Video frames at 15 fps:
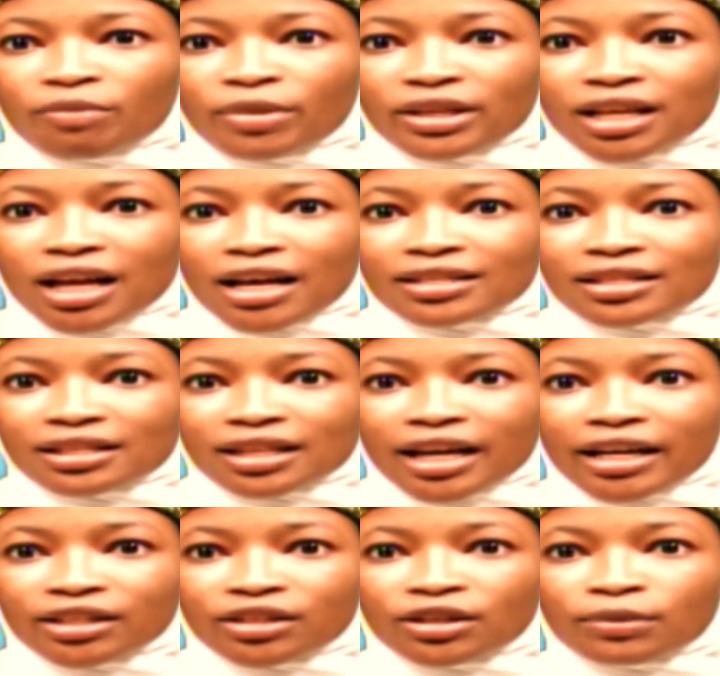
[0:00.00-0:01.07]
government has
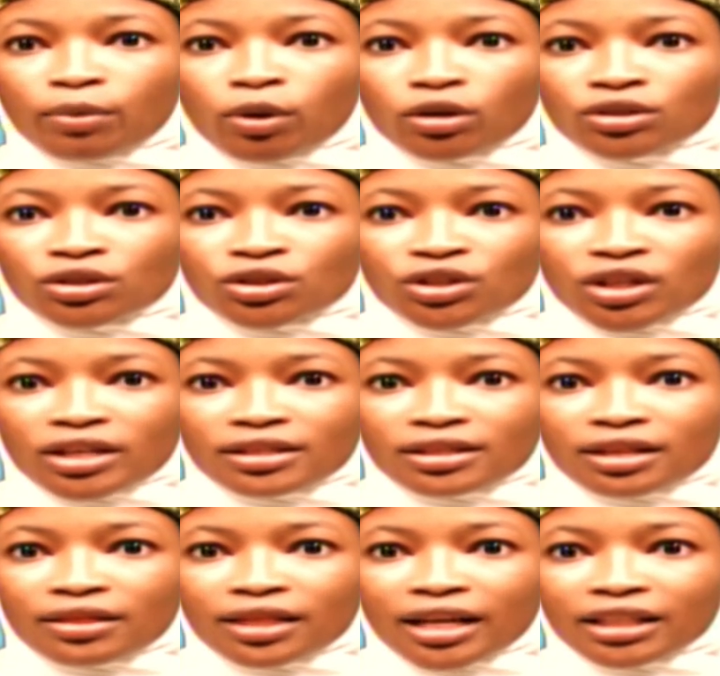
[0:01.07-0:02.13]
denied a report
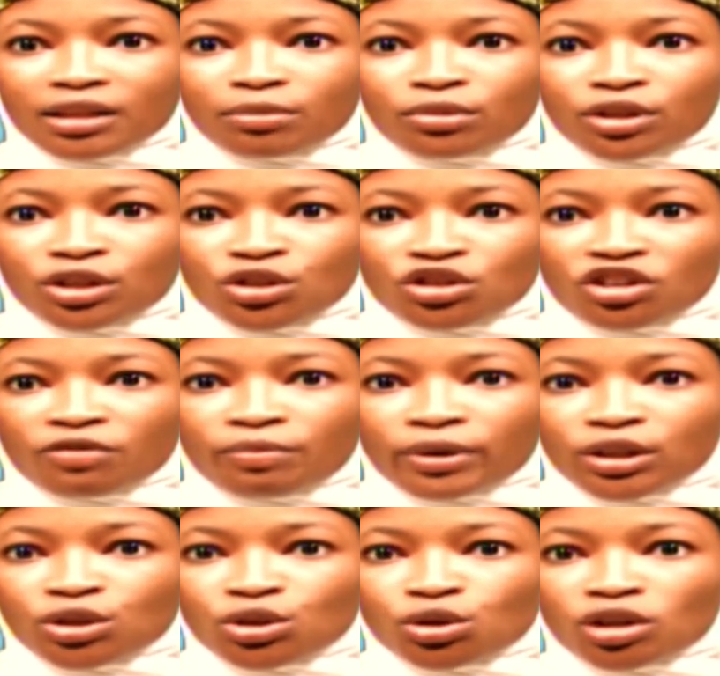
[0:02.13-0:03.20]
suggesting that the Ministry of
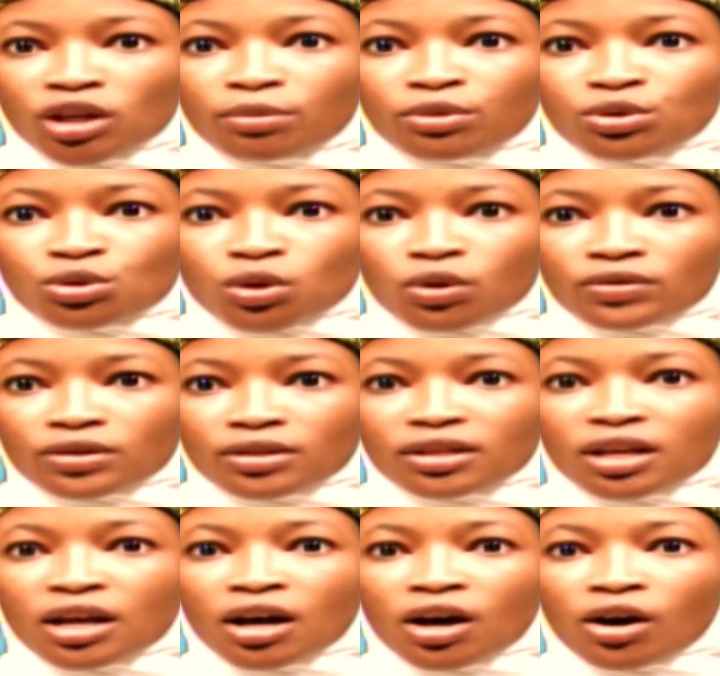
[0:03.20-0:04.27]
Petroleum Resources
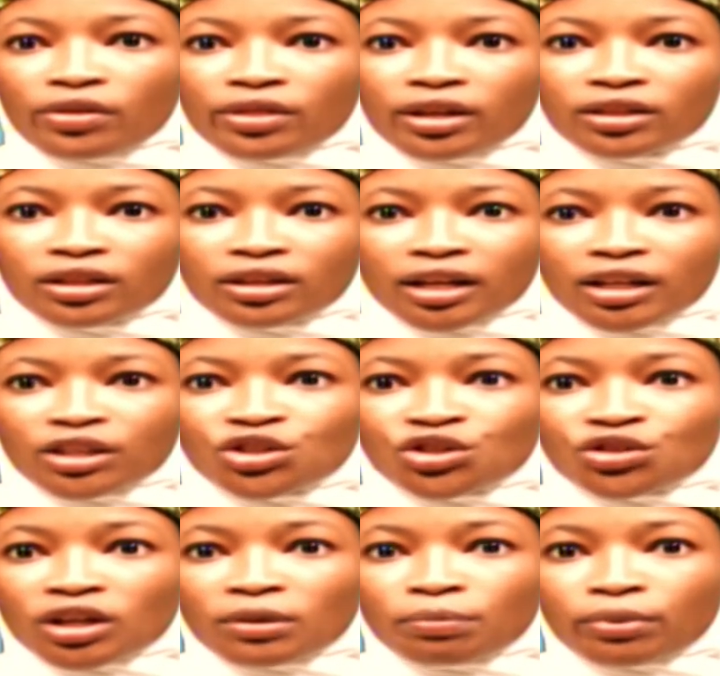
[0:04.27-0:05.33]
ordered the
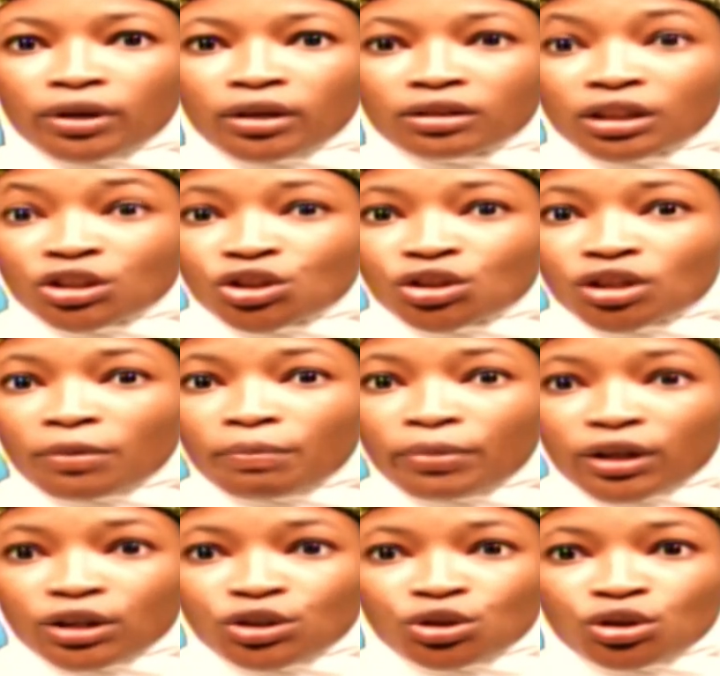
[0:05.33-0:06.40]
Nigerian National
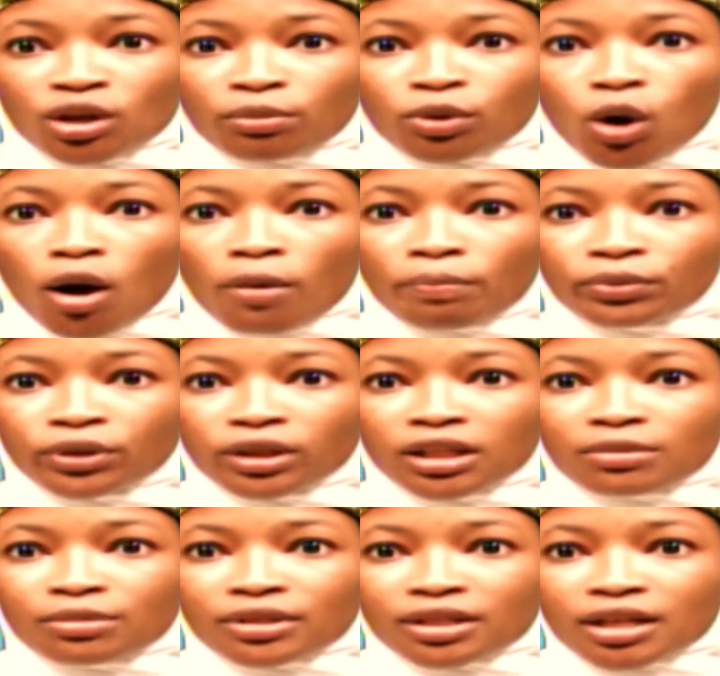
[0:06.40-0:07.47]
Petroleum Company
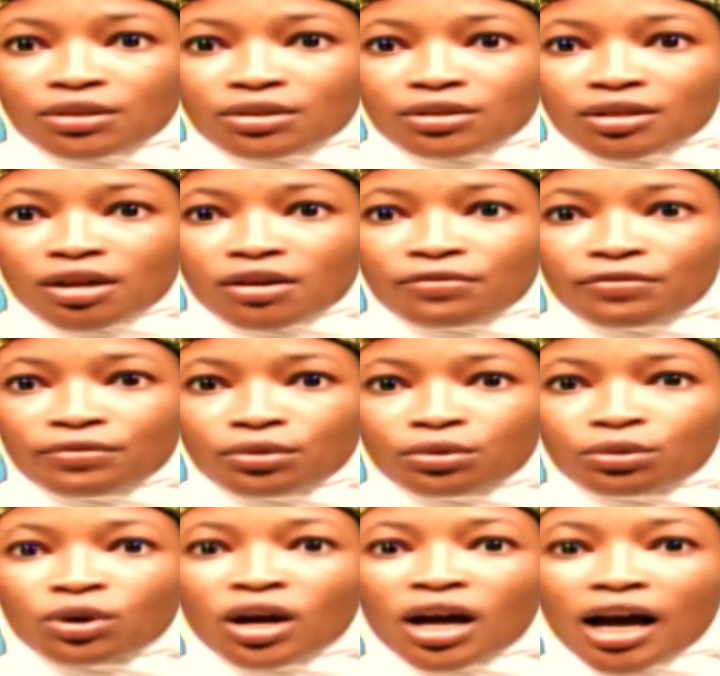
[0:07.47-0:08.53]
Limited to sell
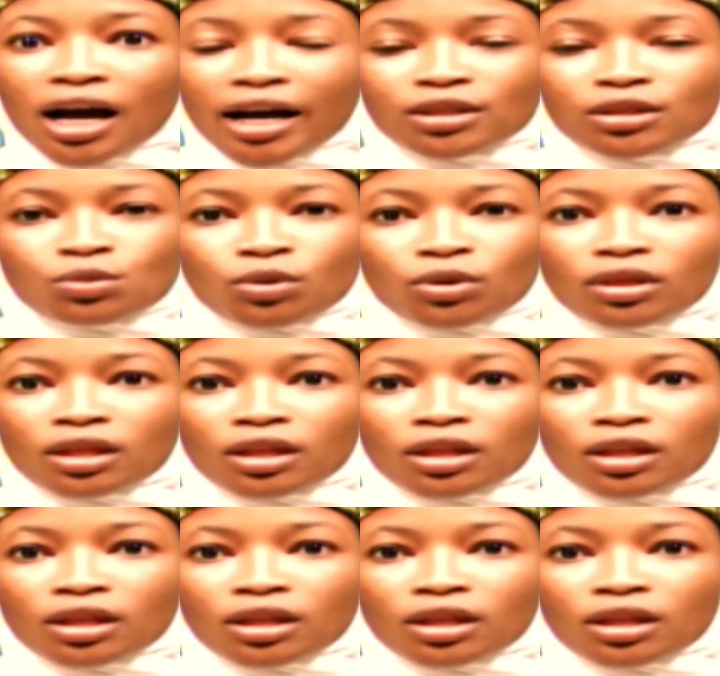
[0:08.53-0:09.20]
fuel at 1,000